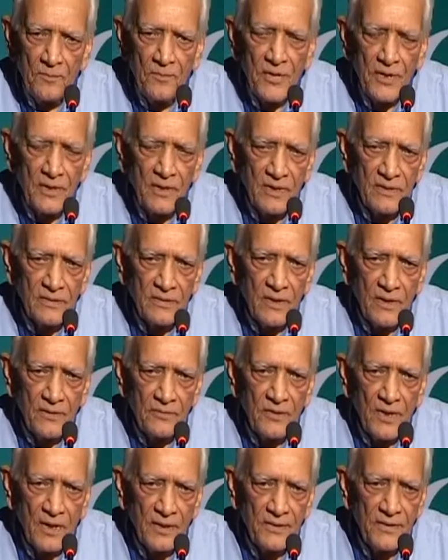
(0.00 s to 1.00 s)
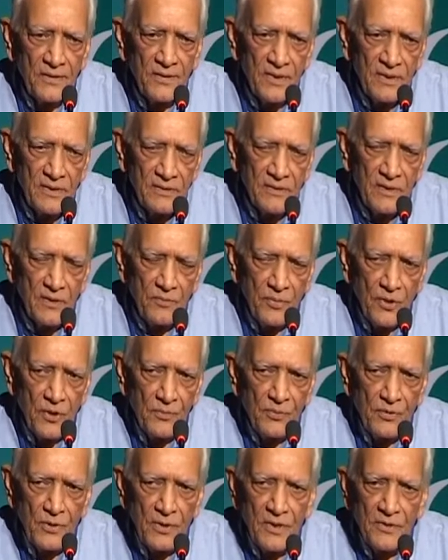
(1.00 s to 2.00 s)
because of the increase in
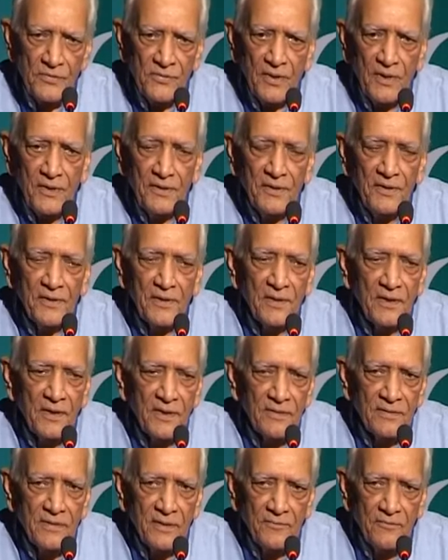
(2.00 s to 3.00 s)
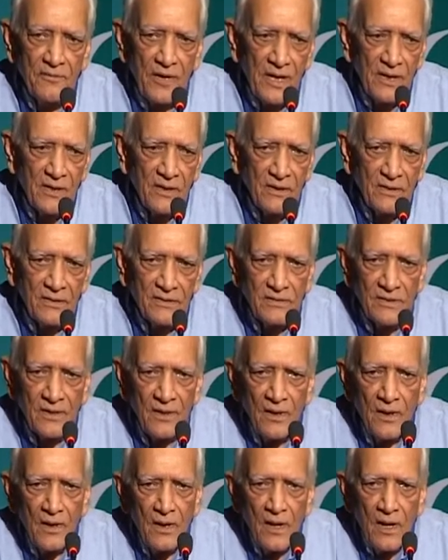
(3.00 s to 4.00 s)
population, increase in vehicles,
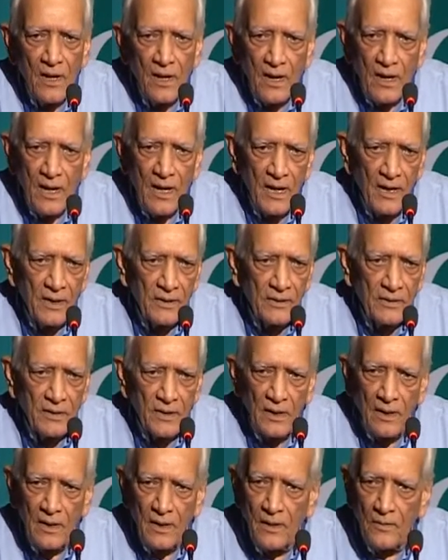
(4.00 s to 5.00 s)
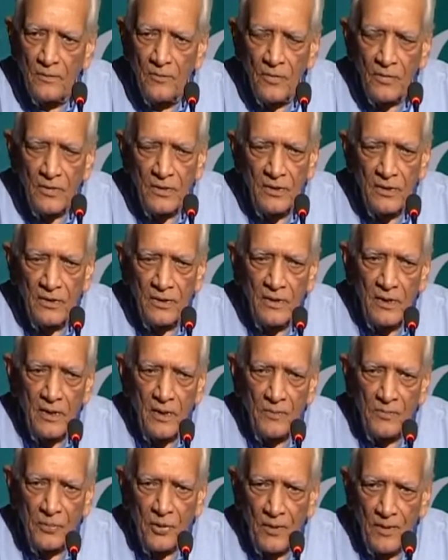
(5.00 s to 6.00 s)
and uh,
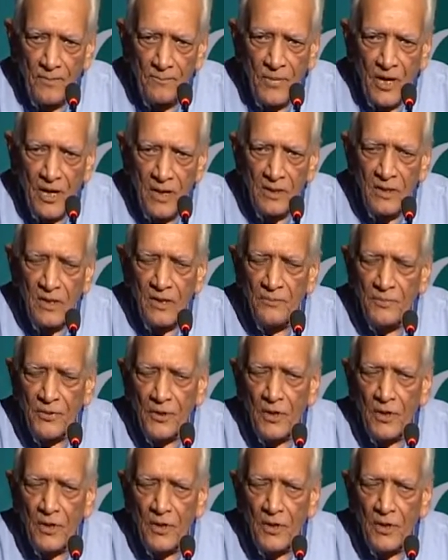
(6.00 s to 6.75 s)
there are parking